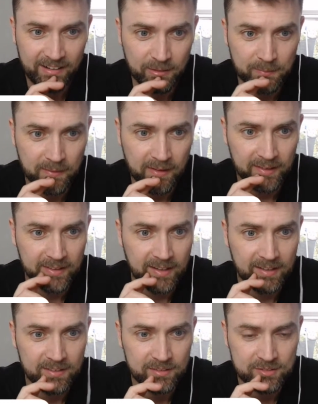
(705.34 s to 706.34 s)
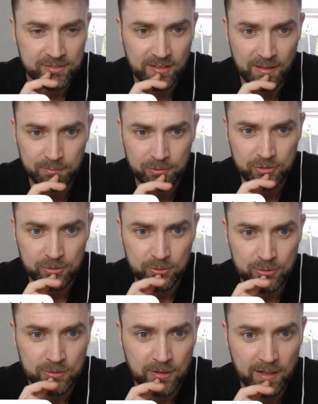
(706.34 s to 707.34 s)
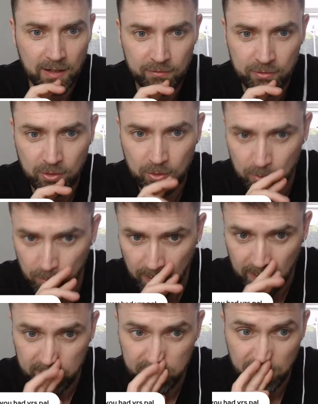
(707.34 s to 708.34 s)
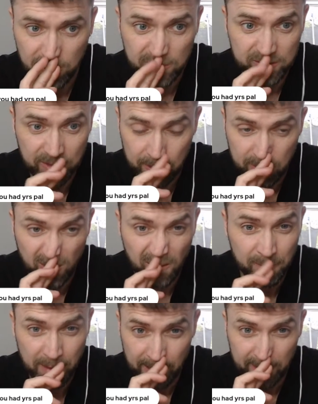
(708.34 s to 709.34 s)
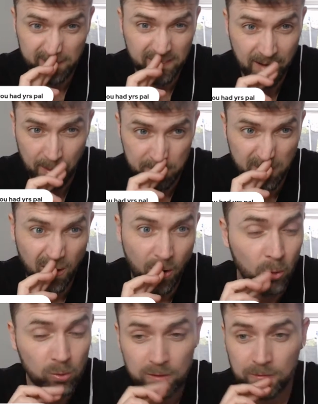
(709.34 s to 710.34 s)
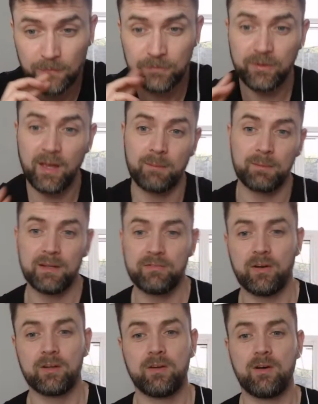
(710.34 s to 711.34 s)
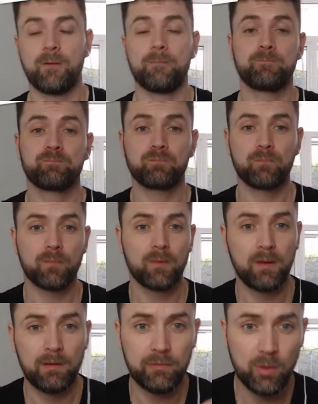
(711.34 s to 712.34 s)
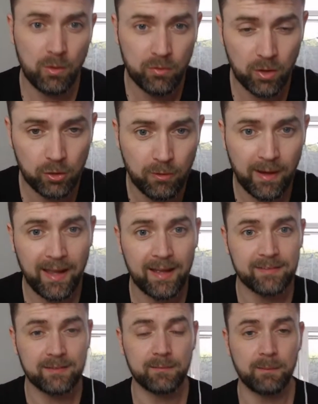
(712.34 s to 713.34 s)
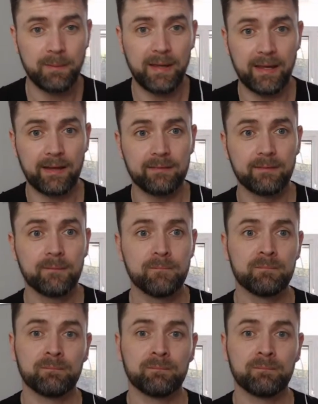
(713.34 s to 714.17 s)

Adam, I get the jab Tuesday. Have you had yours yet? No, mate. I'm not old enough yet, believe it or not. Even though I've got grey hairs in my beard,